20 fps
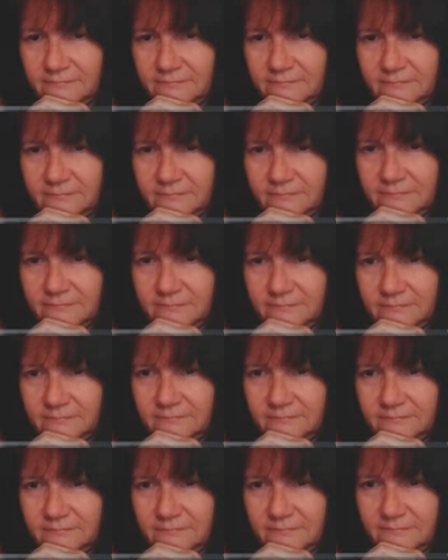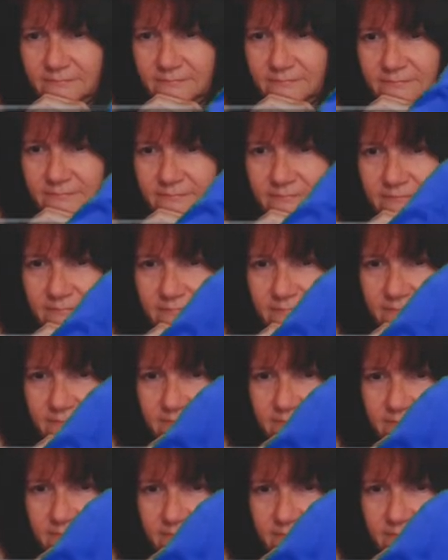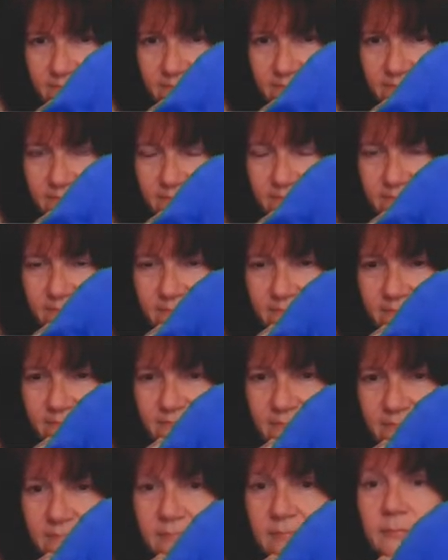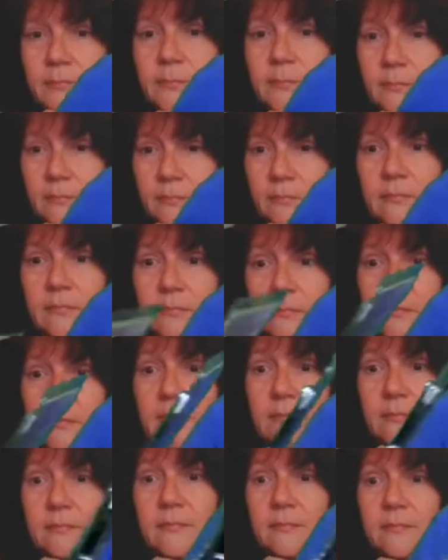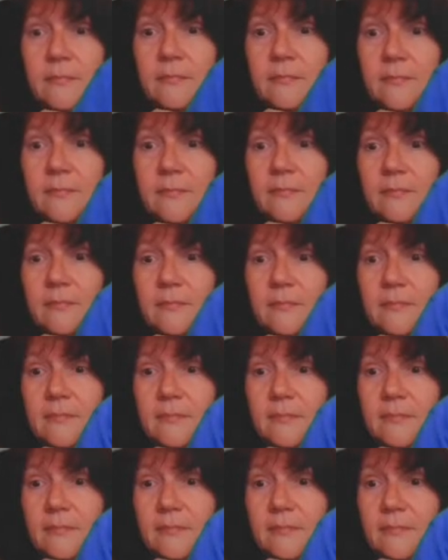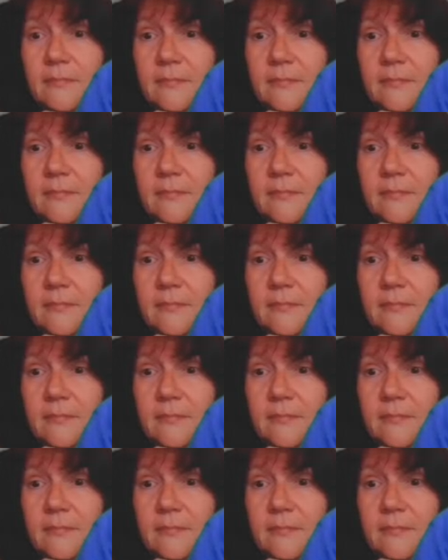No words are spoken by the person on screen.